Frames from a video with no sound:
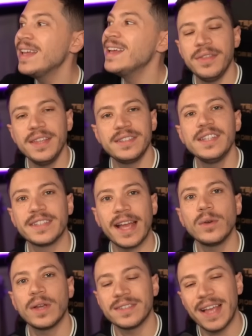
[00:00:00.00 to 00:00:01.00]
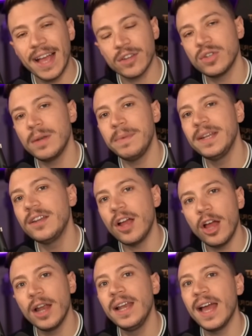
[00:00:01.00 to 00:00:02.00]
This discount has actually been in
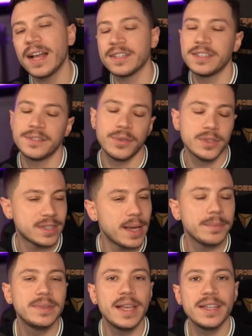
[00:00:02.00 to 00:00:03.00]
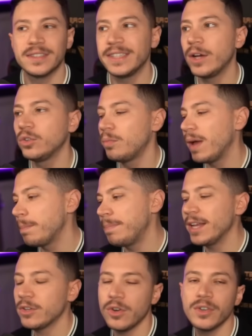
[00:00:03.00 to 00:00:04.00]
early access for some days now to my
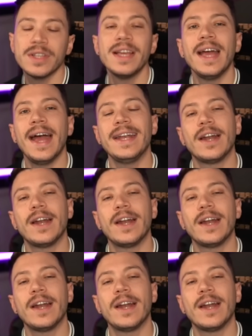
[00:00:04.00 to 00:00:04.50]
Patreons and